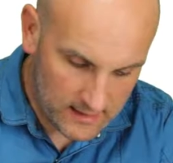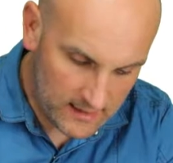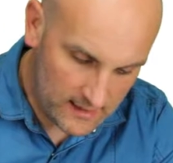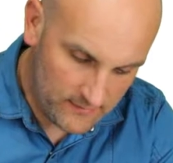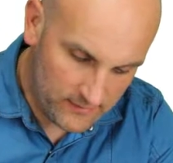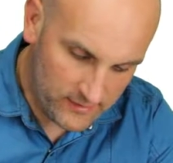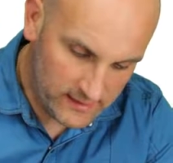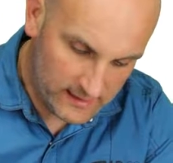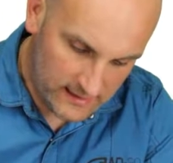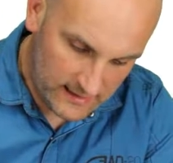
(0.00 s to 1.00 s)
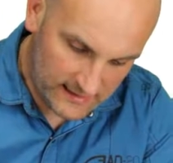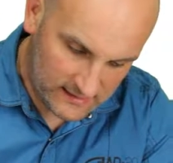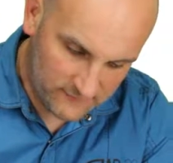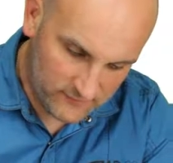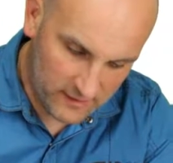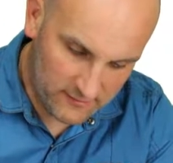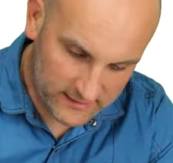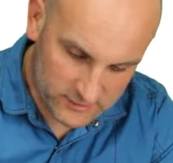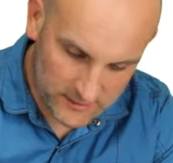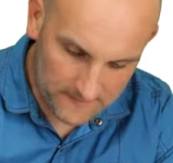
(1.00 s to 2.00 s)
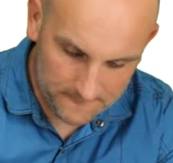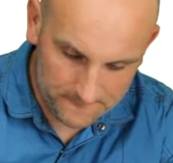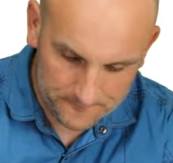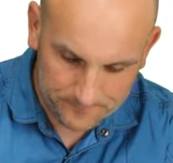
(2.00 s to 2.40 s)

in the negative direction